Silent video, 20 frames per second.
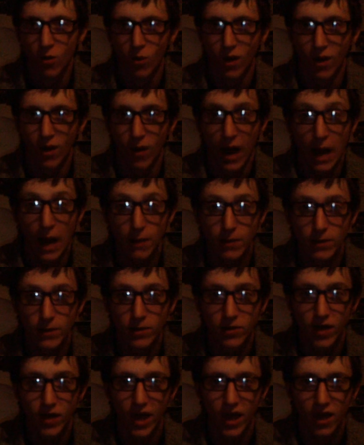Well, Happy
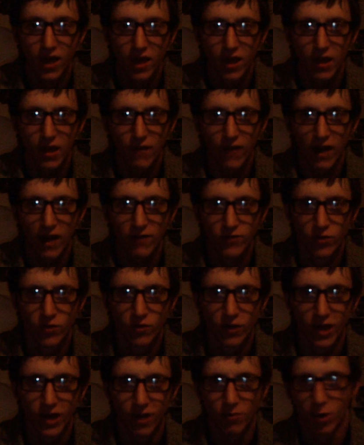New Year. If I haven't
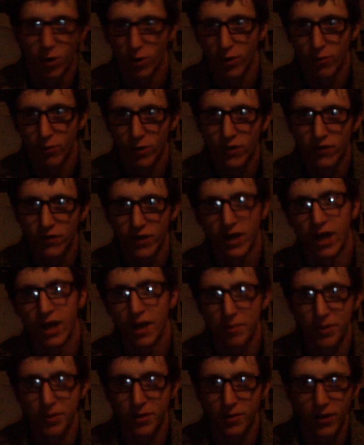already uploaded one saying
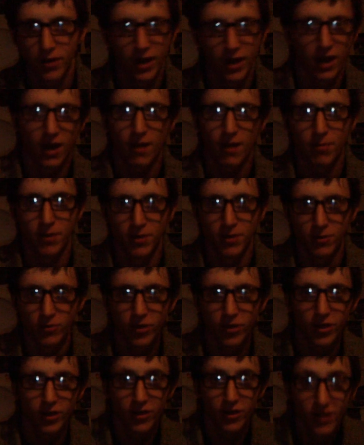Happy New Year, Happy New
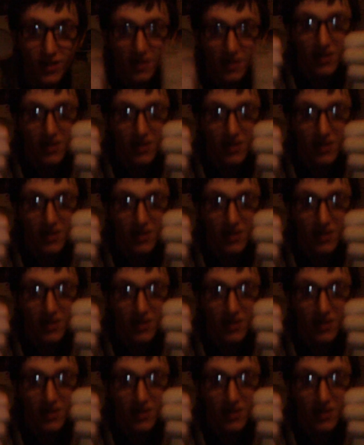Year.